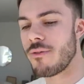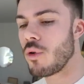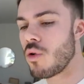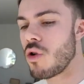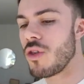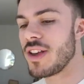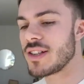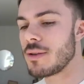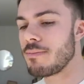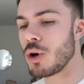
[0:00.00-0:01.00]
for
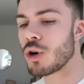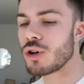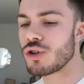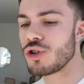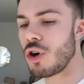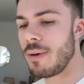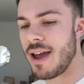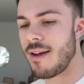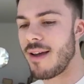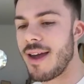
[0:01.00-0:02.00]
this book
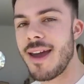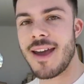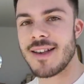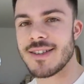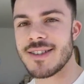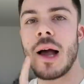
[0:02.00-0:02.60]
shopping is